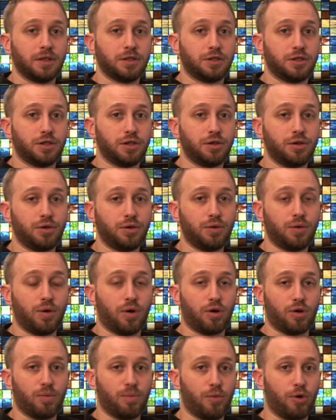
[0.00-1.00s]
two
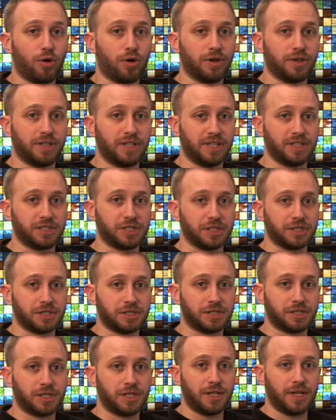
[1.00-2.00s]
or more
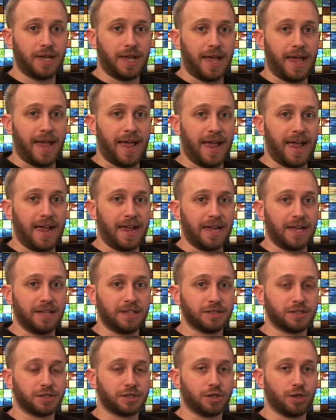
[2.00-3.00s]
digits? And
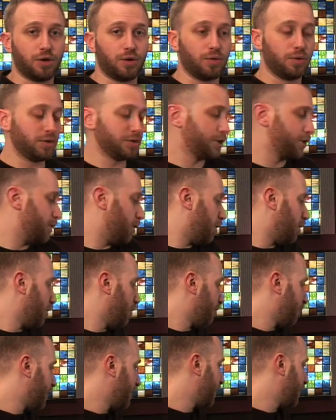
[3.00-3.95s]
so we'll start over